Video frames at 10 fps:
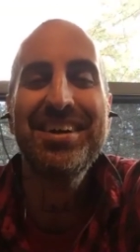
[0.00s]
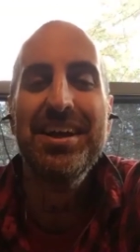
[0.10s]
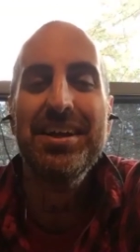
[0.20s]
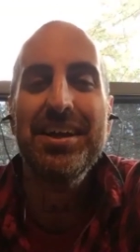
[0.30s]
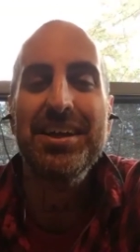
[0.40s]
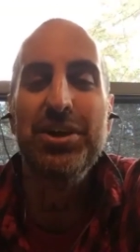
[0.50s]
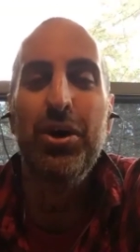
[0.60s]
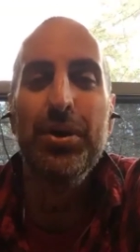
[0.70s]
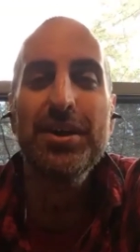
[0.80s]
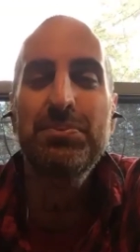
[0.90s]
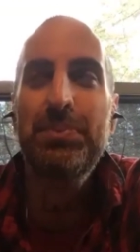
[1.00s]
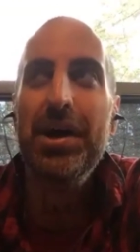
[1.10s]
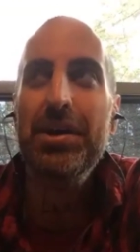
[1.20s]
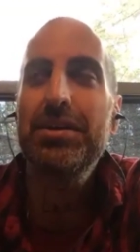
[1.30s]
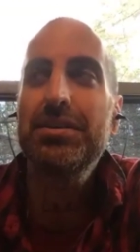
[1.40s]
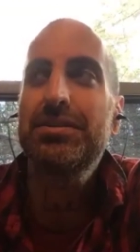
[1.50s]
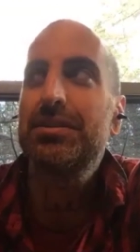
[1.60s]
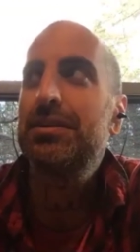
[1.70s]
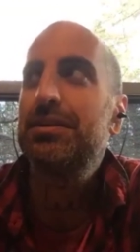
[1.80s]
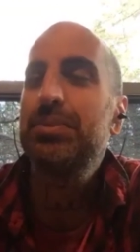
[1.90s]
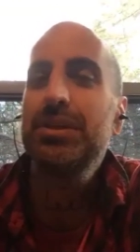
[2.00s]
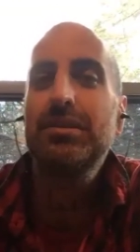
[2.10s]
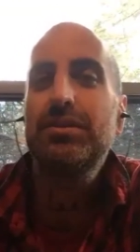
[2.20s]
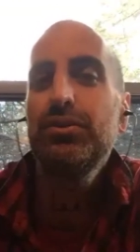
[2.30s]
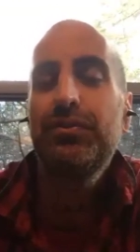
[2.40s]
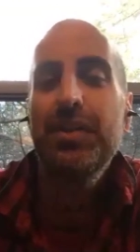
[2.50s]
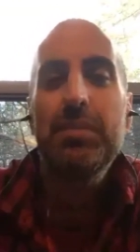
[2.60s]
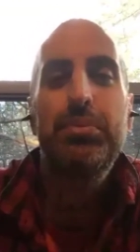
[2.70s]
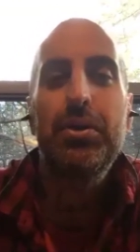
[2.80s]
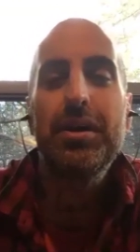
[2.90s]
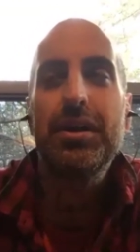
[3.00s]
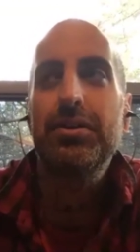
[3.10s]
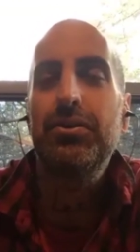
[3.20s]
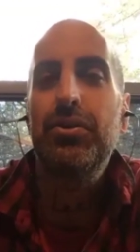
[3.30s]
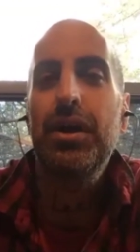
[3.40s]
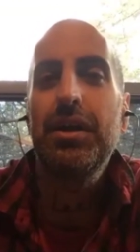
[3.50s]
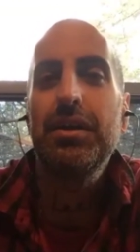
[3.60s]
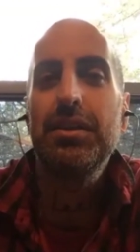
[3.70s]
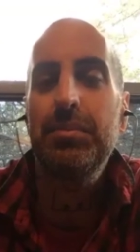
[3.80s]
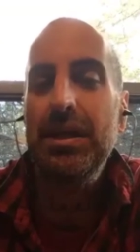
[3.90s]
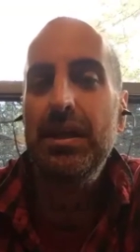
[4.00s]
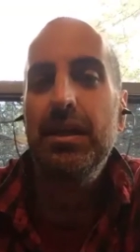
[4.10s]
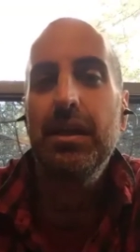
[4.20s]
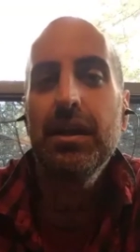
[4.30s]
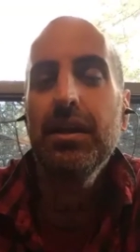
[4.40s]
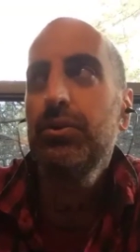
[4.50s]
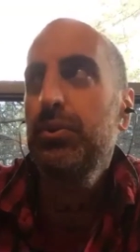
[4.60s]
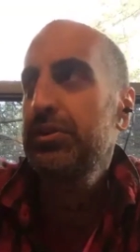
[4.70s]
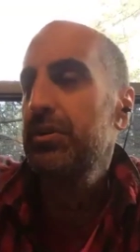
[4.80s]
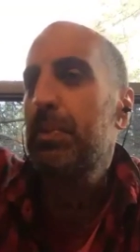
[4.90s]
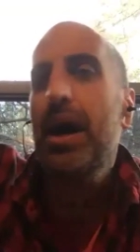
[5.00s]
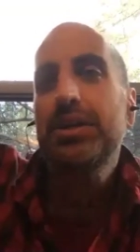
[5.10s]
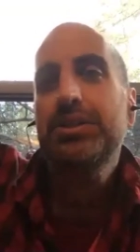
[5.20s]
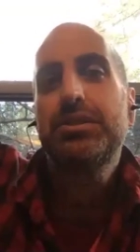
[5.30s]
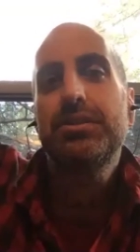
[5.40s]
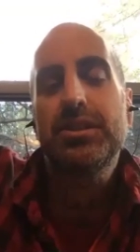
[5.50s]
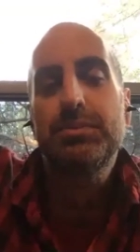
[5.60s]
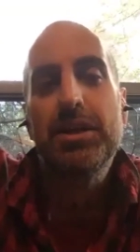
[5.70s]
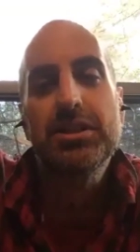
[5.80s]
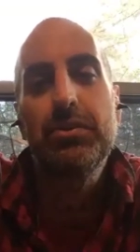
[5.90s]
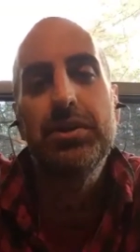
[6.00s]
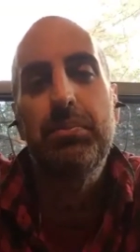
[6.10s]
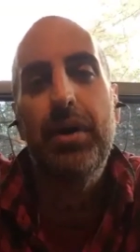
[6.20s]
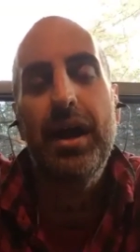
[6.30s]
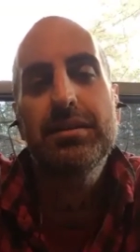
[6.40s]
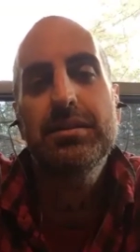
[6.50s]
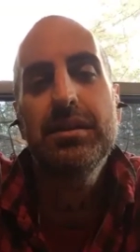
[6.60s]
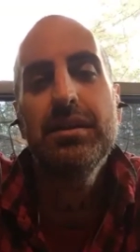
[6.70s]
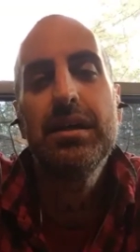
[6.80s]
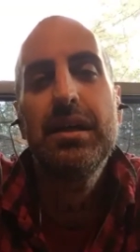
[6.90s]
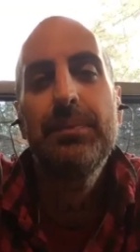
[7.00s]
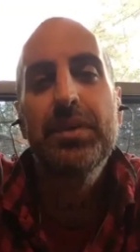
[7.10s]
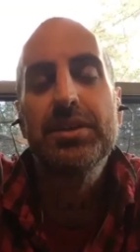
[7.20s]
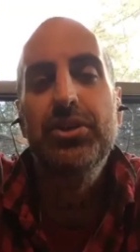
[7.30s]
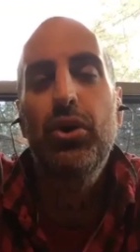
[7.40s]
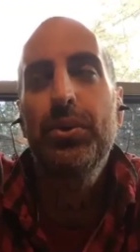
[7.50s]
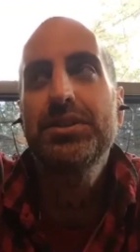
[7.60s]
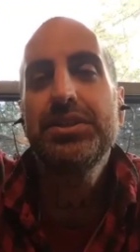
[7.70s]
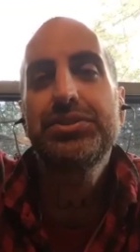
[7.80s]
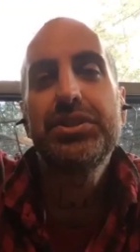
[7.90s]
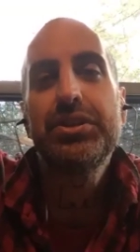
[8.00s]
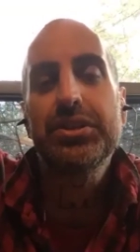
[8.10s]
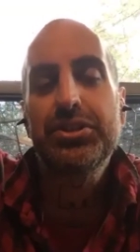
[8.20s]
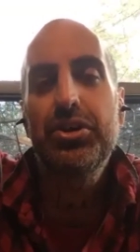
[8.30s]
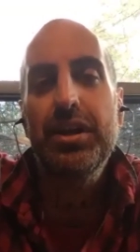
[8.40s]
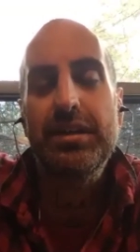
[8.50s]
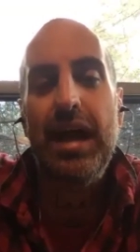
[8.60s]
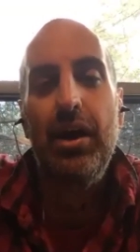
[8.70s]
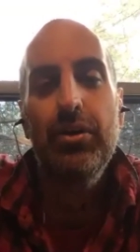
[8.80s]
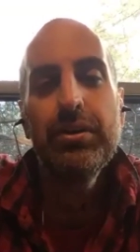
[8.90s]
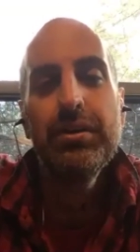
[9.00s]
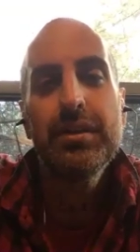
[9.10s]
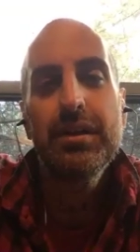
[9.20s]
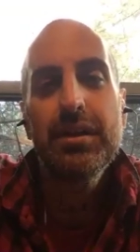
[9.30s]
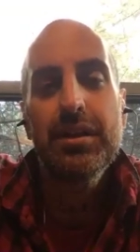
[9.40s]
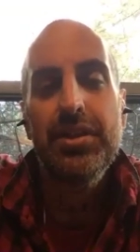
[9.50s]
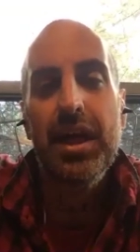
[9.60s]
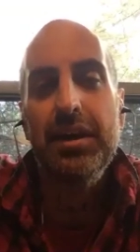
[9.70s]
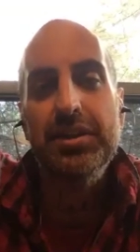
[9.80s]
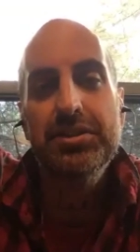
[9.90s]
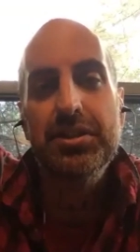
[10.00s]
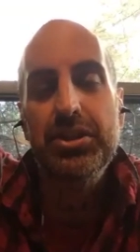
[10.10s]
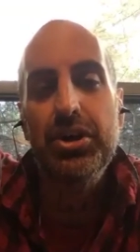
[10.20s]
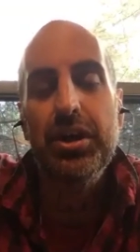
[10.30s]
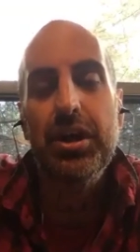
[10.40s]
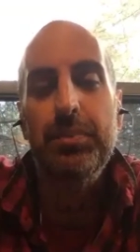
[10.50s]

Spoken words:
It's always better to be too flamboyant right in the beginning with your postures, especially when you're practicing. It's always easier to turn it down than it is to turn it up.